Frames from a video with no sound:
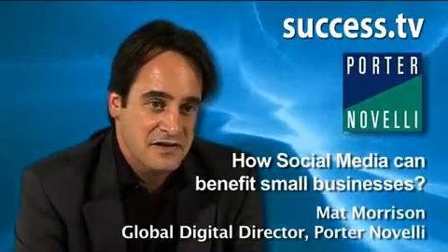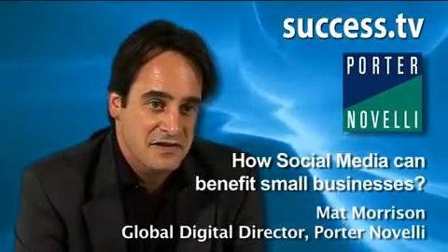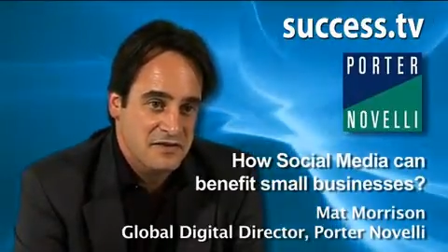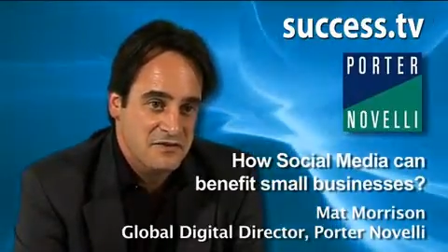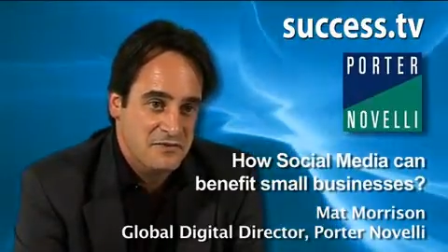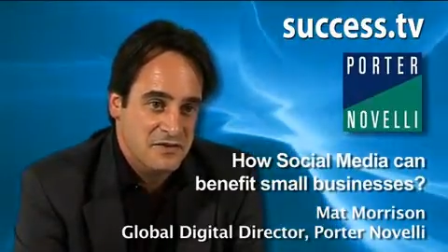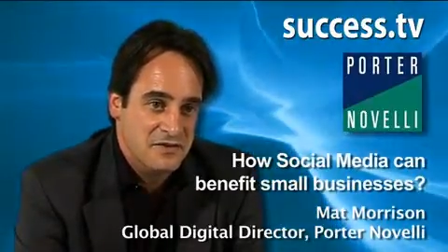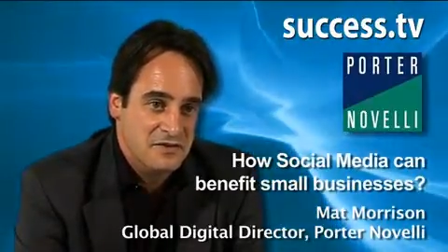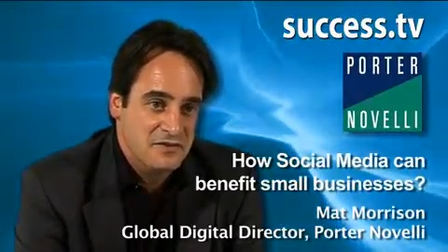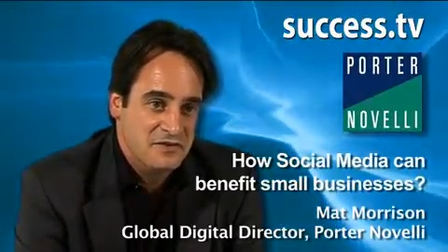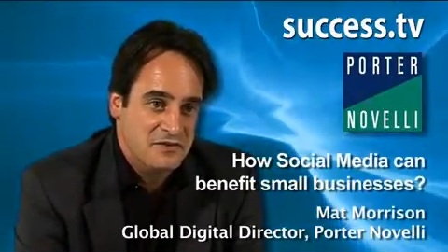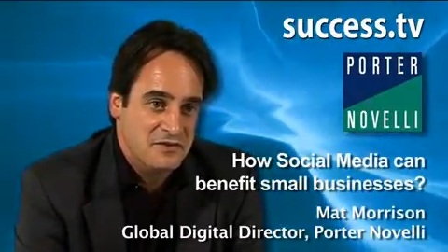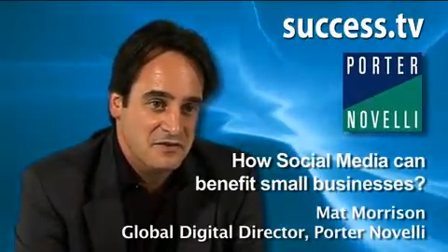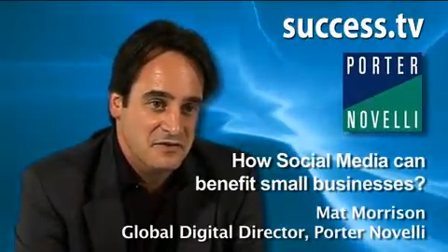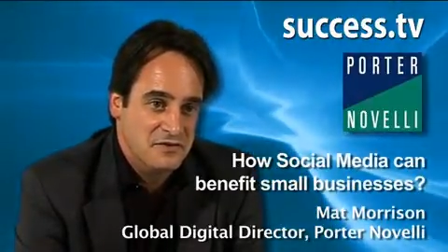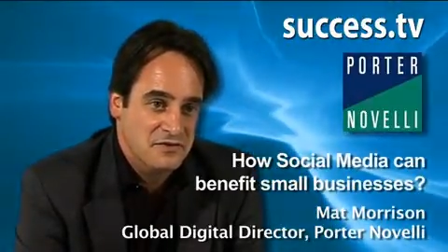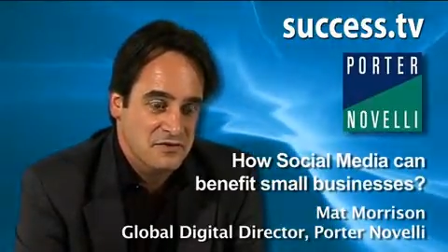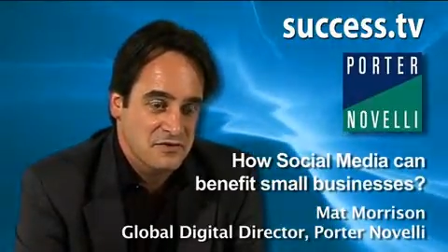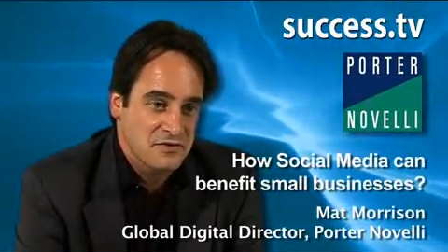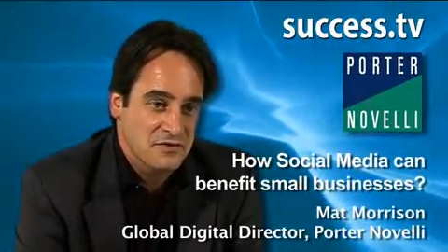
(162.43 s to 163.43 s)
the ropes
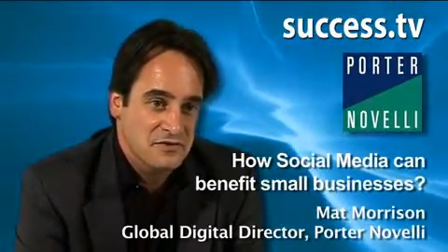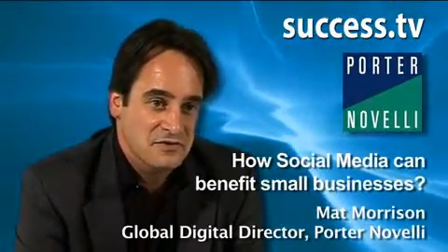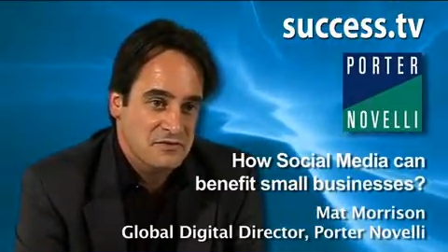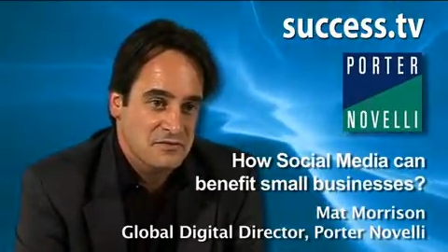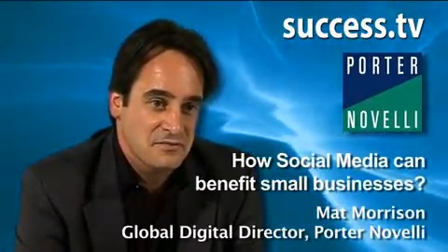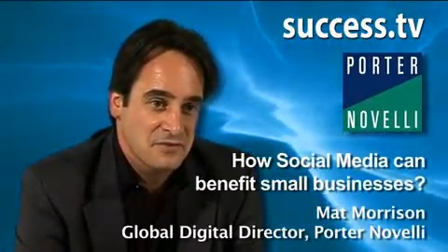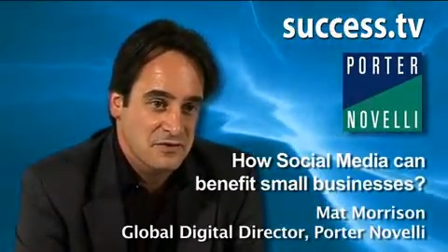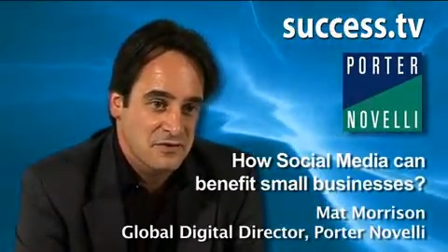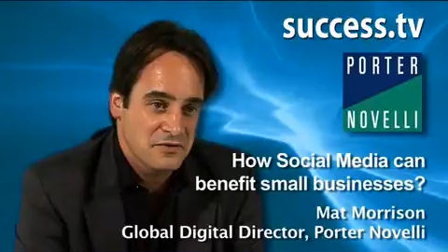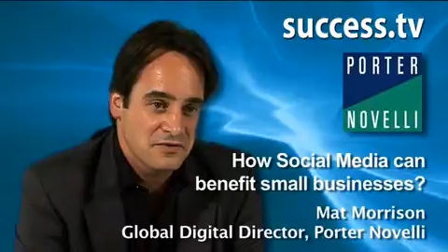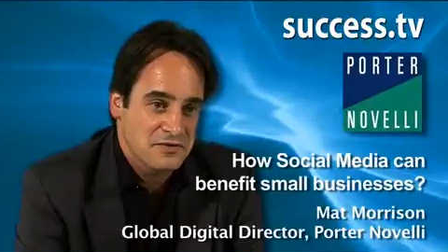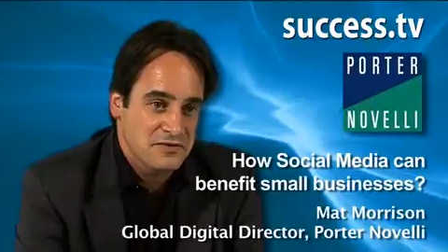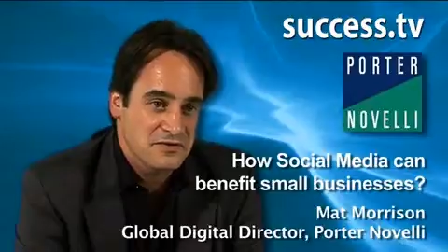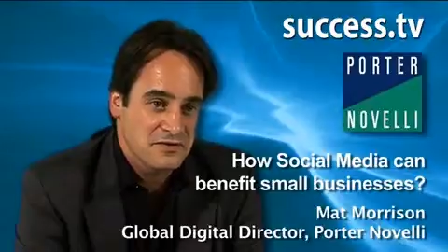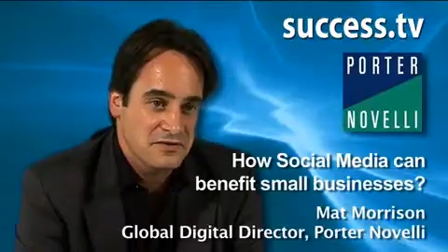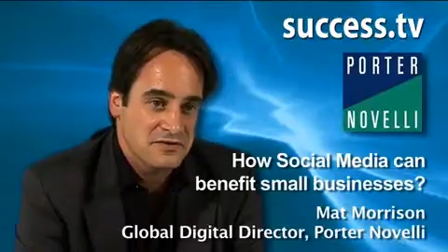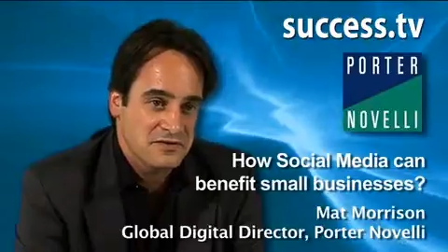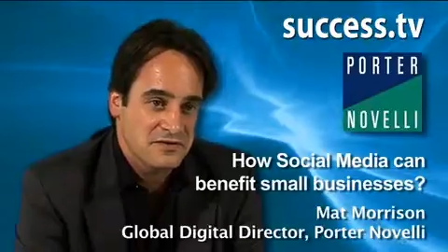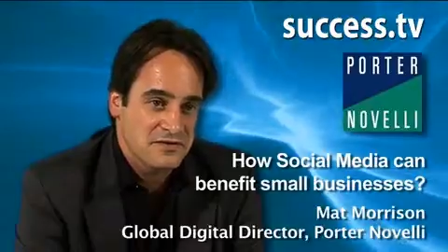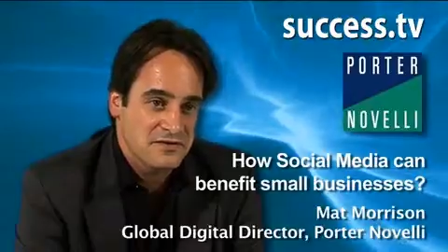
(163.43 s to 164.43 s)
on Google and blog
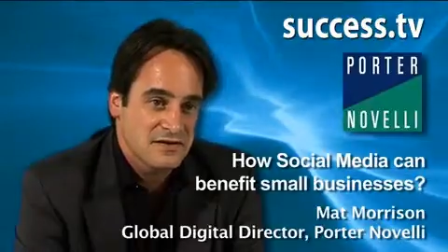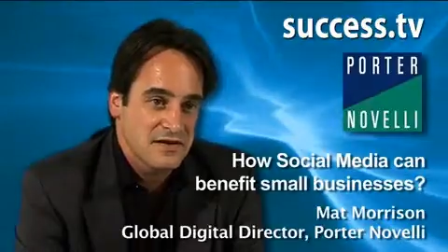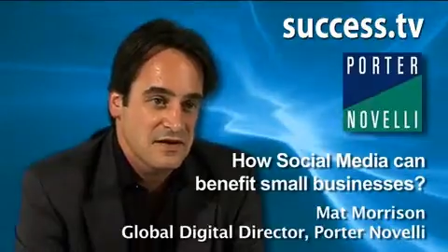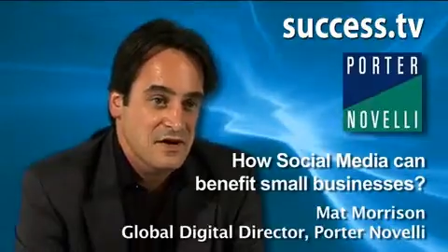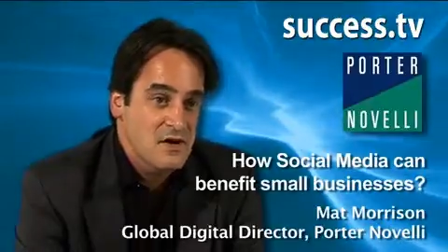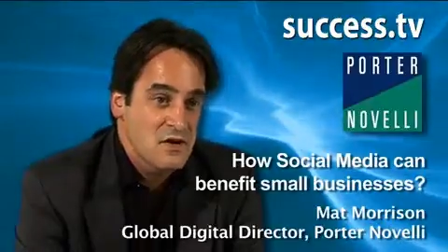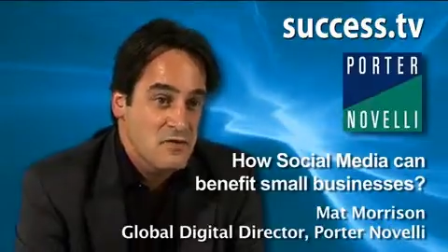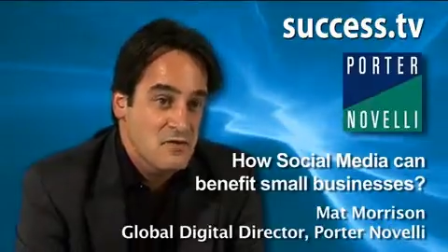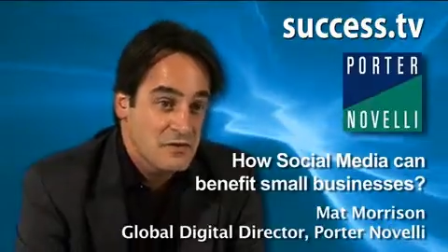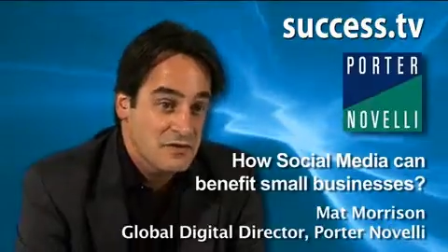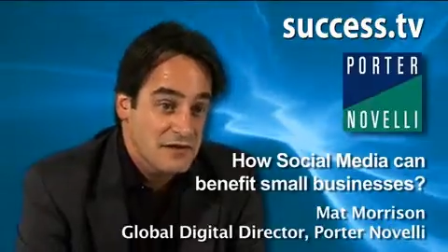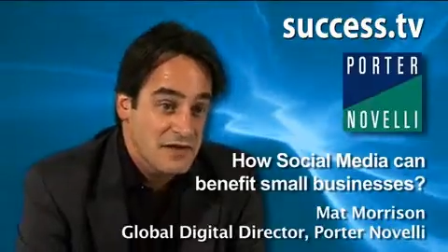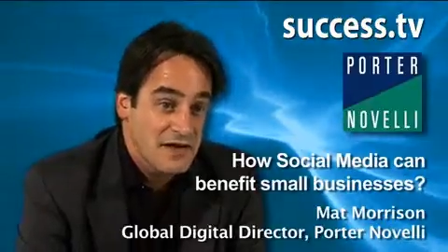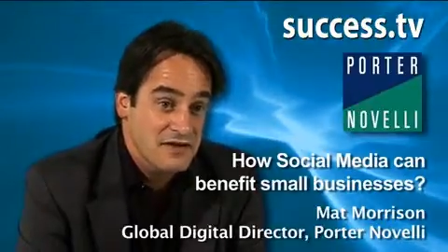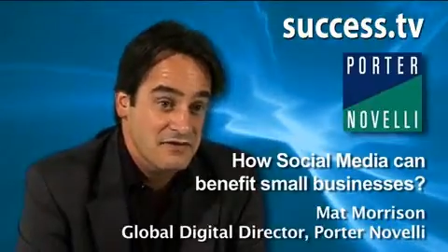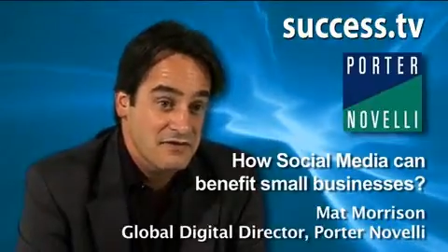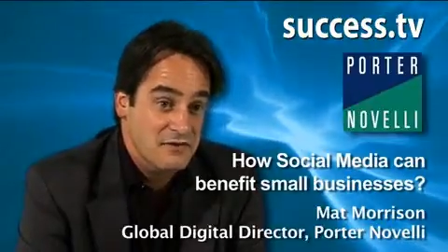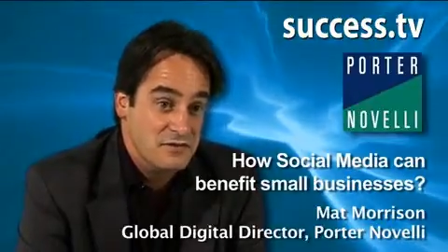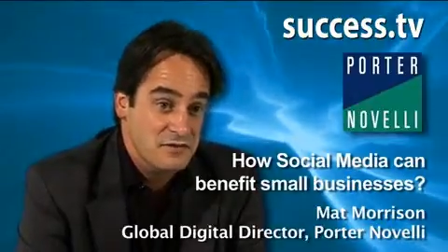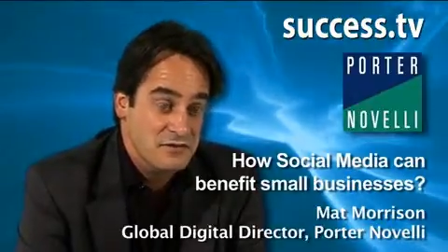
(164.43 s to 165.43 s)
searches will
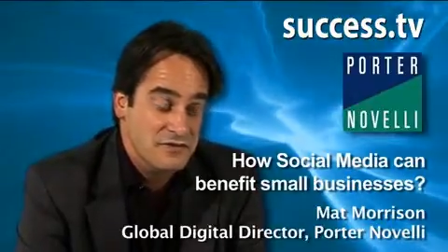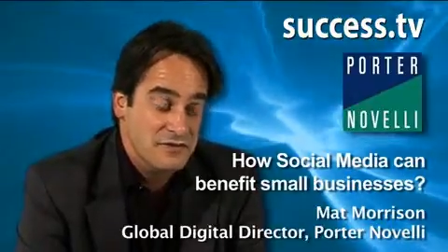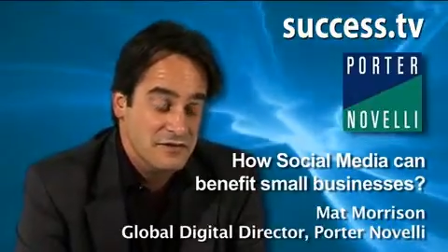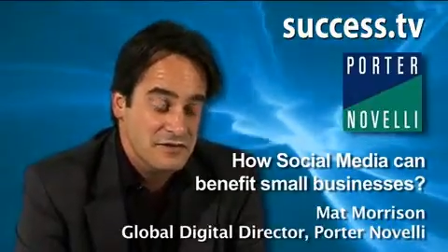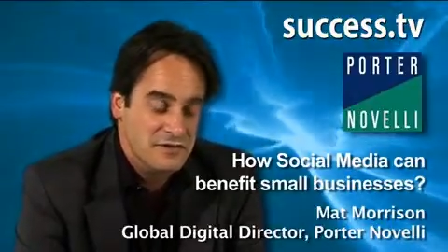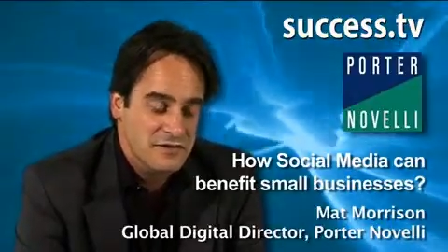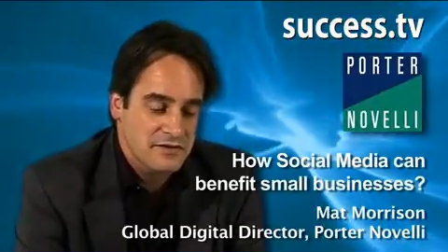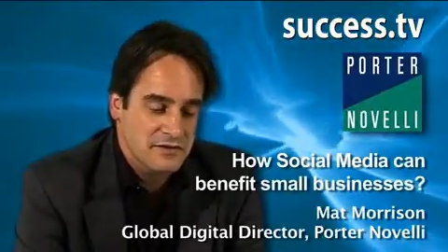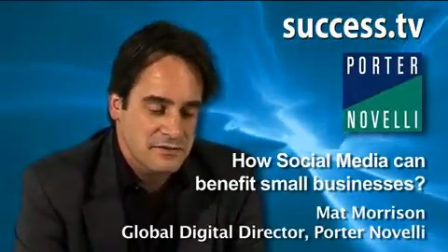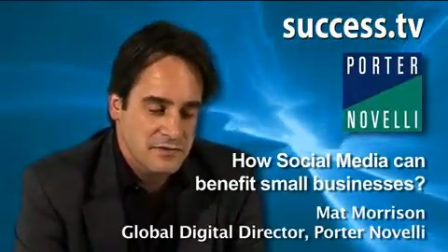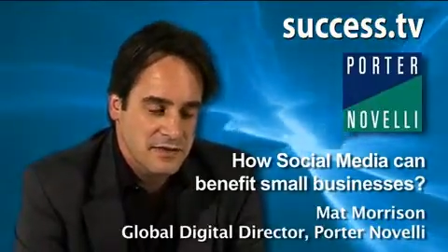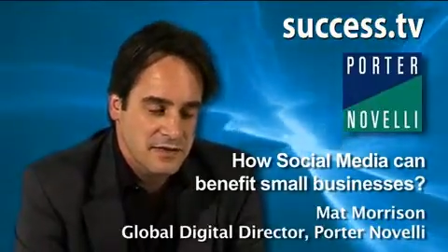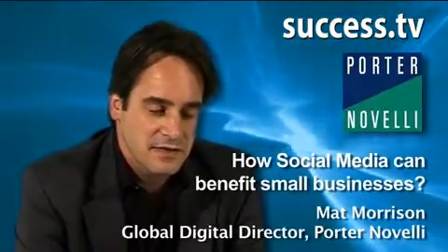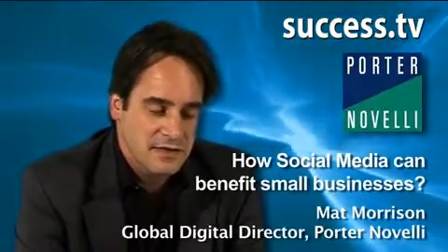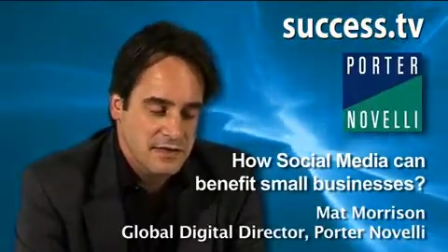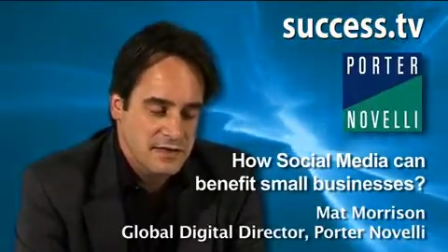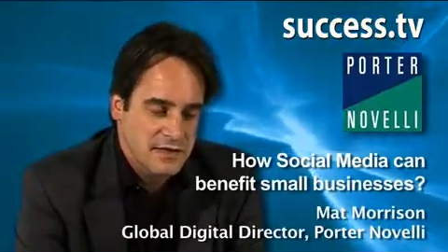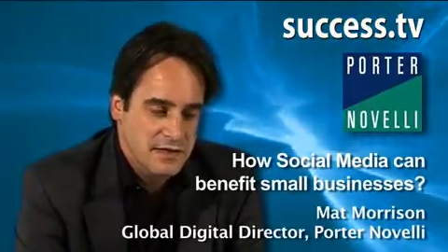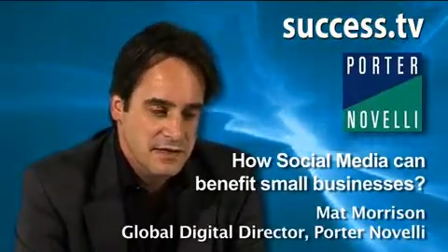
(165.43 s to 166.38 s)
get you an awful lot of the way.